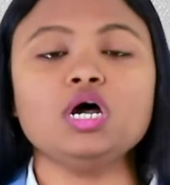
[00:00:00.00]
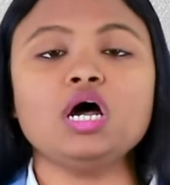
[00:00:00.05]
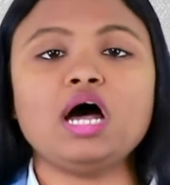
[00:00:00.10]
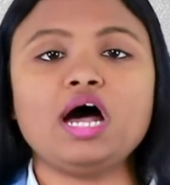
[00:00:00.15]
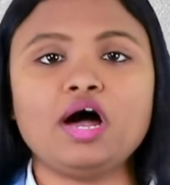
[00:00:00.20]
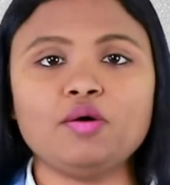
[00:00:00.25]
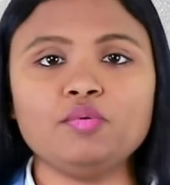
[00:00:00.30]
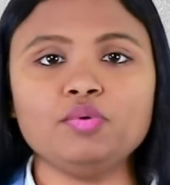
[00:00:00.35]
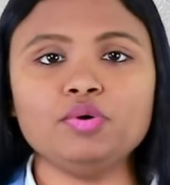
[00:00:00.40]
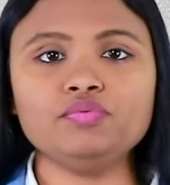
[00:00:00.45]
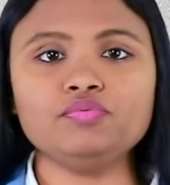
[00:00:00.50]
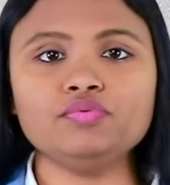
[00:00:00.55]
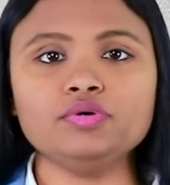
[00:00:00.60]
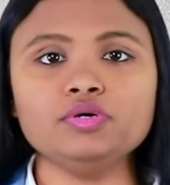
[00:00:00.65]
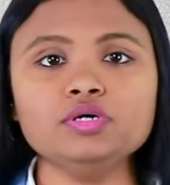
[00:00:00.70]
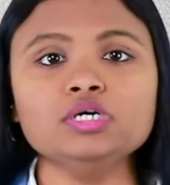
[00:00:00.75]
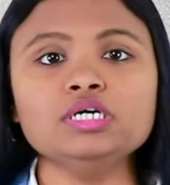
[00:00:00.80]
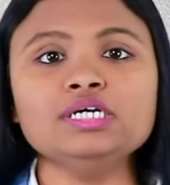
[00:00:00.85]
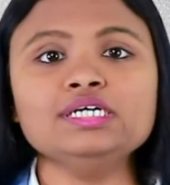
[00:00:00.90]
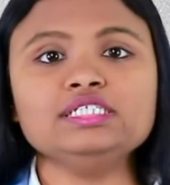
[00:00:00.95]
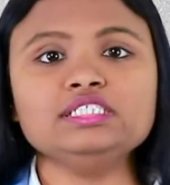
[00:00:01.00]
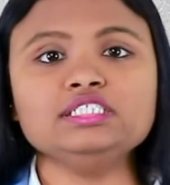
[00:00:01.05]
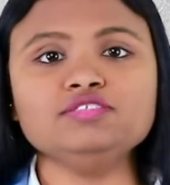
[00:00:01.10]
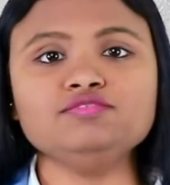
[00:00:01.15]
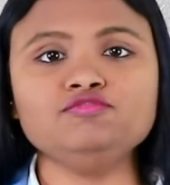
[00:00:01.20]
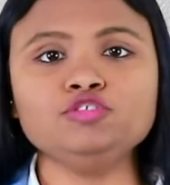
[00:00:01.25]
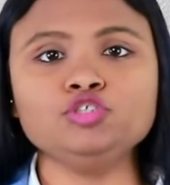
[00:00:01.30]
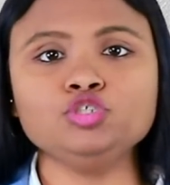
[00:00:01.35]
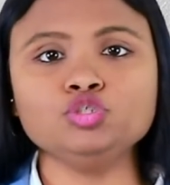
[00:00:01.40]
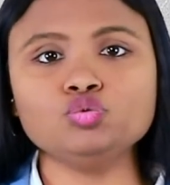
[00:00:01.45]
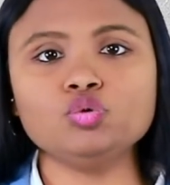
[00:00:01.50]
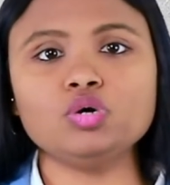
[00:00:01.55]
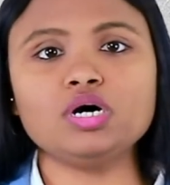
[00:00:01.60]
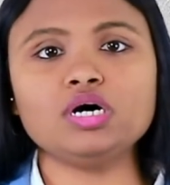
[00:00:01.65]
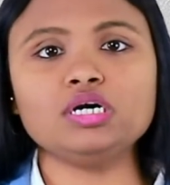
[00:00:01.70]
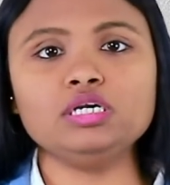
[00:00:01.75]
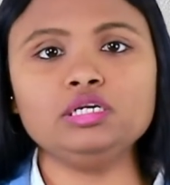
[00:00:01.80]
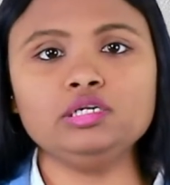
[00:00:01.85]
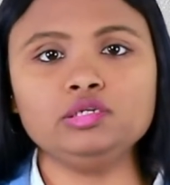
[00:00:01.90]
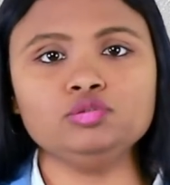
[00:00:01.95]
However, if you
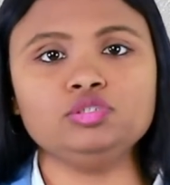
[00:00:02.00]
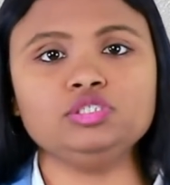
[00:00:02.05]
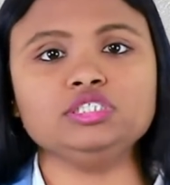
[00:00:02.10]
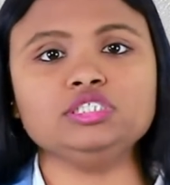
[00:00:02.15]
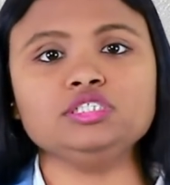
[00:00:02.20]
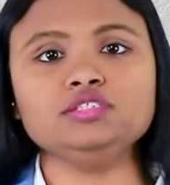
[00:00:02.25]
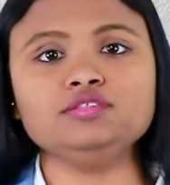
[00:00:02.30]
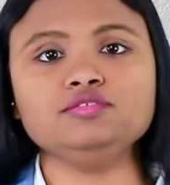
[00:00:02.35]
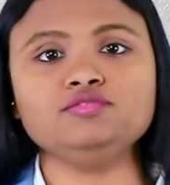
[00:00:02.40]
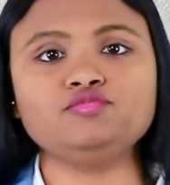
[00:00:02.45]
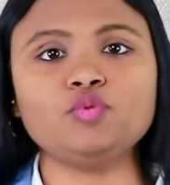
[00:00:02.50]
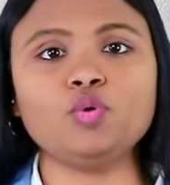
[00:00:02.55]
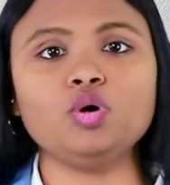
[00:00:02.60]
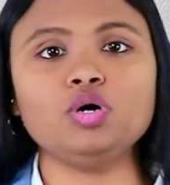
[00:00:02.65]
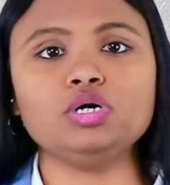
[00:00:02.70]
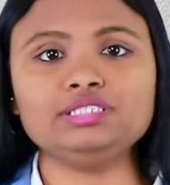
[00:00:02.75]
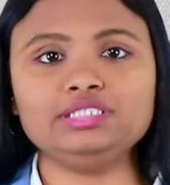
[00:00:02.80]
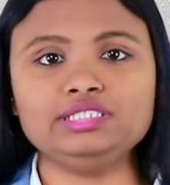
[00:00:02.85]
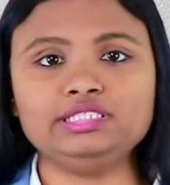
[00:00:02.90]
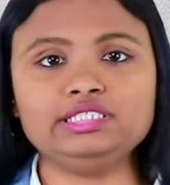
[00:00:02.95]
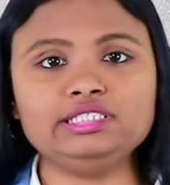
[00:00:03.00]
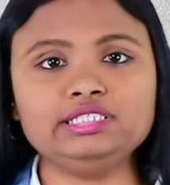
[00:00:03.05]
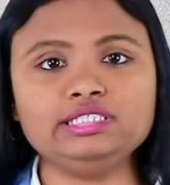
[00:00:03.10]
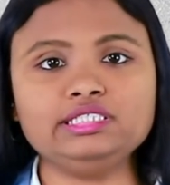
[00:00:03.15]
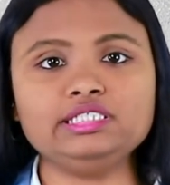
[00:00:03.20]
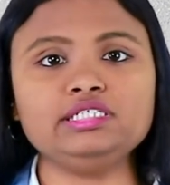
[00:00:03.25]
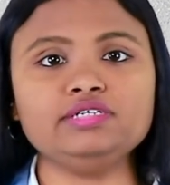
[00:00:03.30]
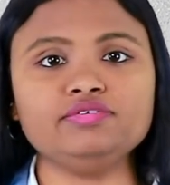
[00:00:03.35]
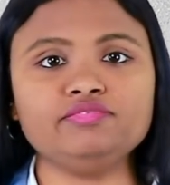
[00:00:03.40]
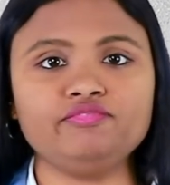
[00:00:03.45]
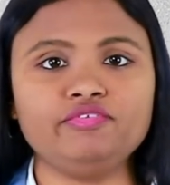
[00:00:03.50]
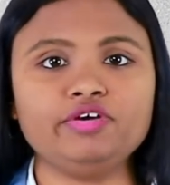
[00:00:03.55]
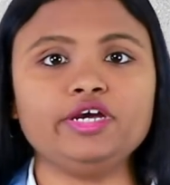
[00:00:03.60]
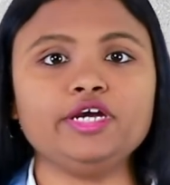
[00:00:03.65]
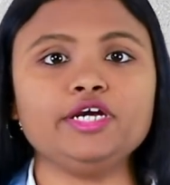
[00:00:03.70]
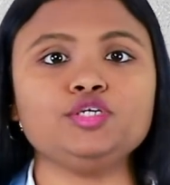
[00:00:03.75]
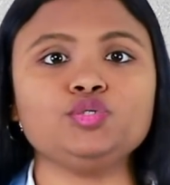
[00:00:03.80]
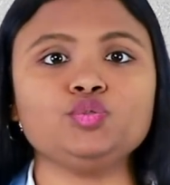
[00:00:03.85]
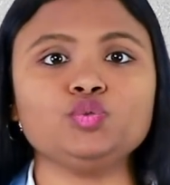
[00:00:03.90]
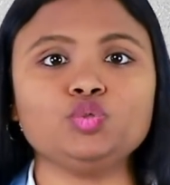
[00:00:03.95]
are looking for alternative
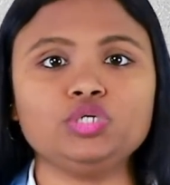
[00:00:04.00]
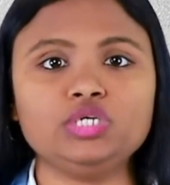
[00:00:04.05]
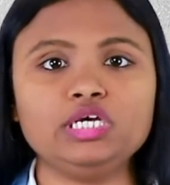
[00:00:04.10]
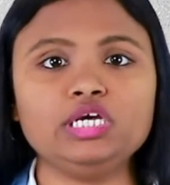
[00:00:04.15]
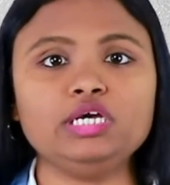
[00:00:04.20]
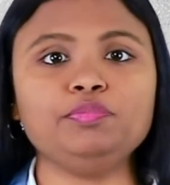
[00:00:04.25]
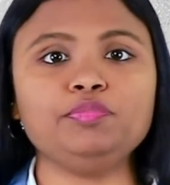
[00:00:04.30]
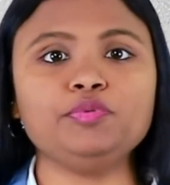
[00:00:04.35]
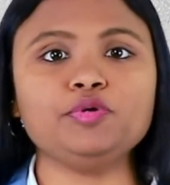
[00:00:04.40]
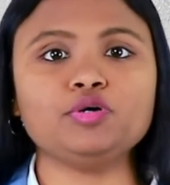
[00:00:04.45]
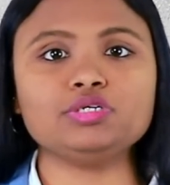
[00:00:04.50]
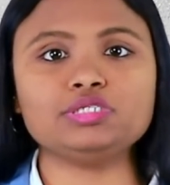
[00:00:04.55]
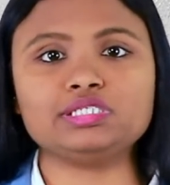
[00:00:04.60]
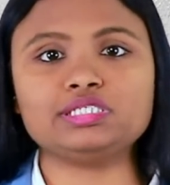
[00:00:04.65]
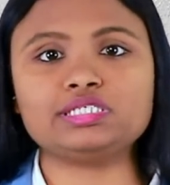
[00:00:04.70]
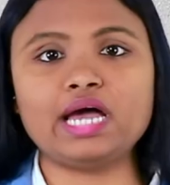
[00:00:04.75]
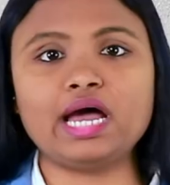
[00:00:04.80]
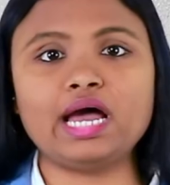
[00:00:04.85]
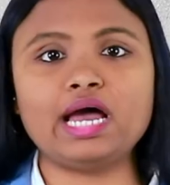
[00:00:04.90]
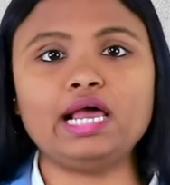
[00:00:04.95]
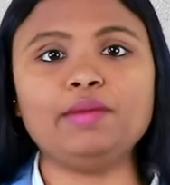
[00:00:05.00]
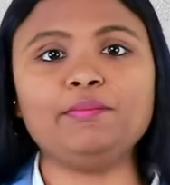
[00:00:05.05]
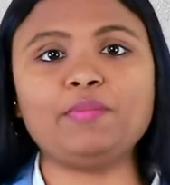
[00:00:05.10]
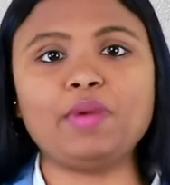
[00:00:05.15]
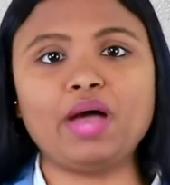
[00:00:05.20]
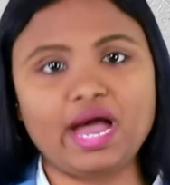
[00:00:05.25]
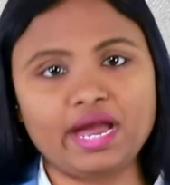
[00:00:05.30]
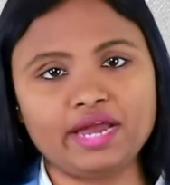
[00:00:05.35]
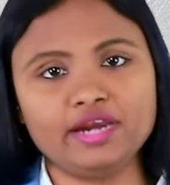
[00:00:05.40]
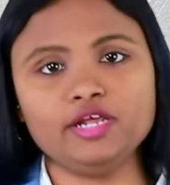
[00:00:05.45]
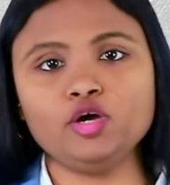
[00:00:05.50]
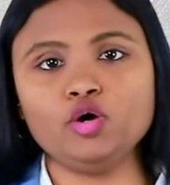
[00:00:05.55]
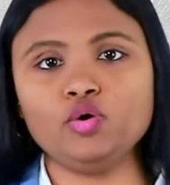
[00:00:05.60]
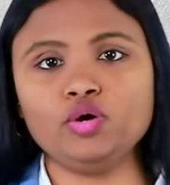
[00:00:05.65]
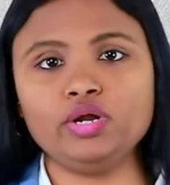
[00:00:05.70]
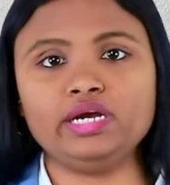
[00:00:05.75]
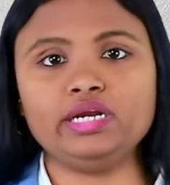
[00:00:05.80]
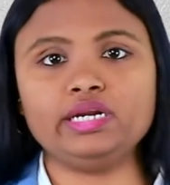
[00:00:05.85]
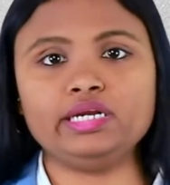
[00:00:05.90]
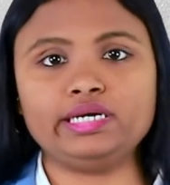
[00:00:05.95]
way to keep your scalp and your
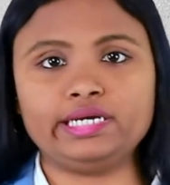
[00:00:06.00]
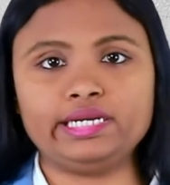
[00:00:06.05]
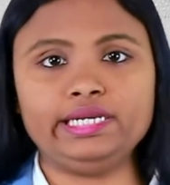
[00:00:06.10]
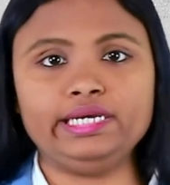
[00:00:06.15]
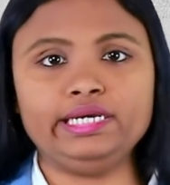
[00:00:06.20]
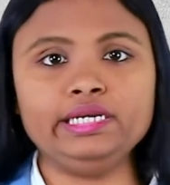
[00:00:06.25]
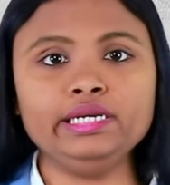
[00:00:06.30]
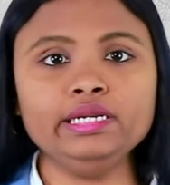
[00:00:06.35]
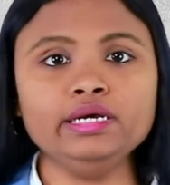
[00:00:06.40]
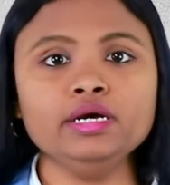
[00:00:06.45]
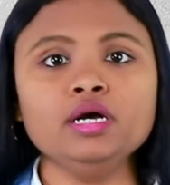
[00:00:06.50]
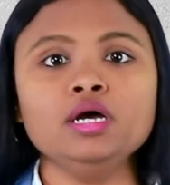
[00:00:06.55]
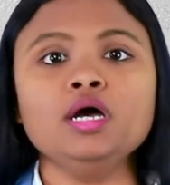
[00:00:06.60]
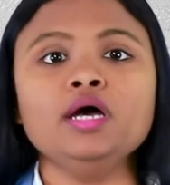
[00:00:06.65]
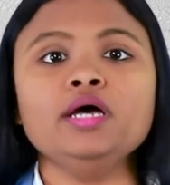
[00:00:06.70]
hair clean,